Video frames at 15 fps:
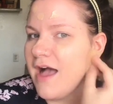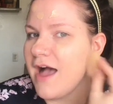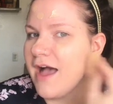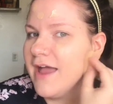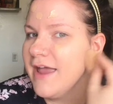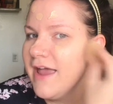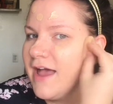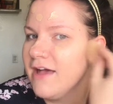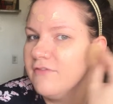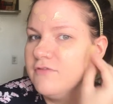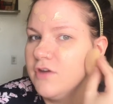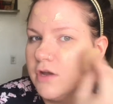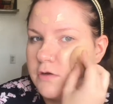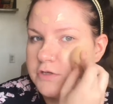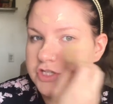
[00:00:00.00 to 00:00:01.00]
I have
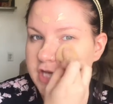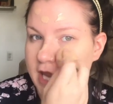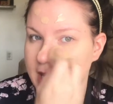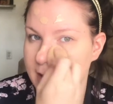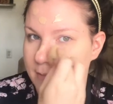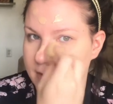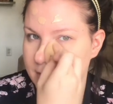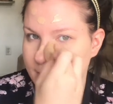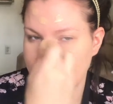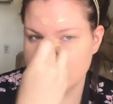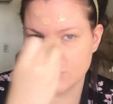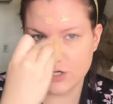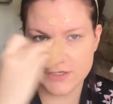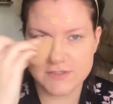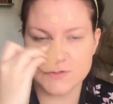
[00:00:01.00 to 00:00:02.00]
no shame in my
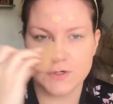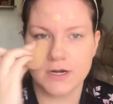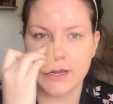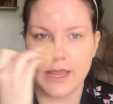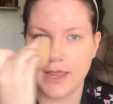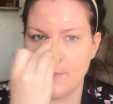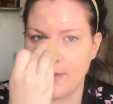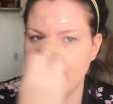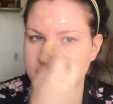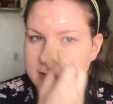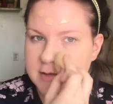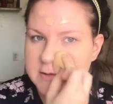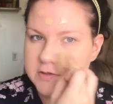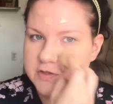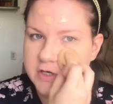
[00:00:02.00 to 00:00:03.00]
drugstore game. I
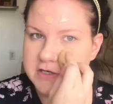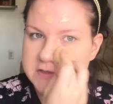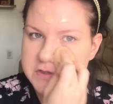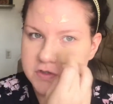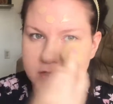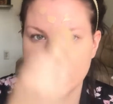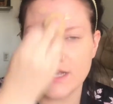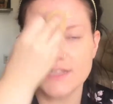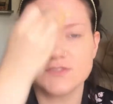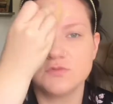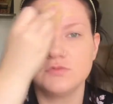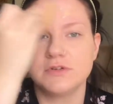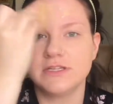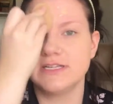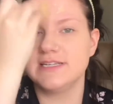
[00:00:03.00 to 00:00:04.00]
think the drugstore has
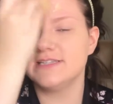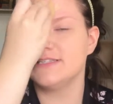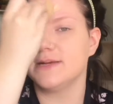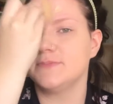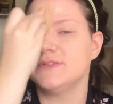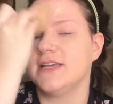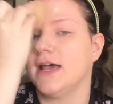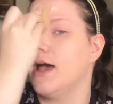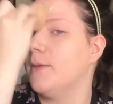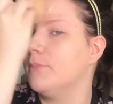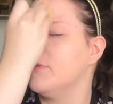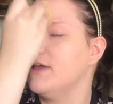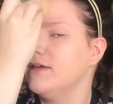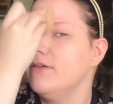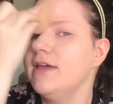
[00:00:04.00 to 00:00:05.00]
really stepped it up
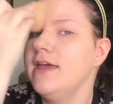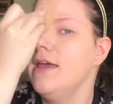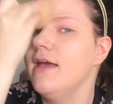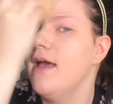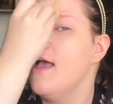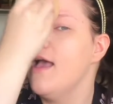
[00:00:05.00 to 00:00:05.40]
lately,